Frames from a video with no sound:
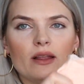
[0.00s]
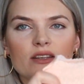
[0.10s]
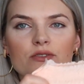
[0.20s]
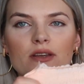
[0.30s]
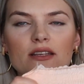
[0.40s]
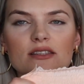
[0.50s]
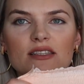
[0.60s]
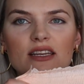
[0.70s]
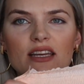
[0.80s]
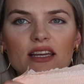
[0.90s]
As you can
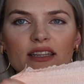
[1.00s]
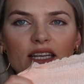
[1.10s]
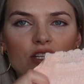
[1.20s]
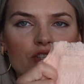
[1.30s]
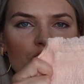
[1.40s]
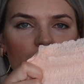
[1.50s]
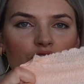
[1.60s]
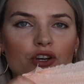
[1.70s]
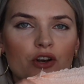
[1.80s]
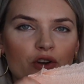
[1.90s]
see, they
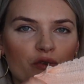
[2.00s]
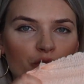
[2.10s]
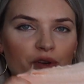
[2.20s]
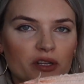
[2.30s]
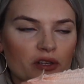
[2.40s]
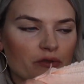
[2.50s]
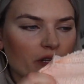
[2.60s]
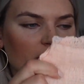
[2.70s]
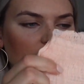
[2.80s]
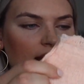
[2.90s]
stretch
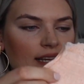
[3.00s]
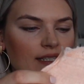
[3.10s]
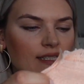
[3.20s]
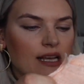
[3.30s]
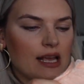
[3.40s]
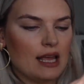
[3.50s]
really nice,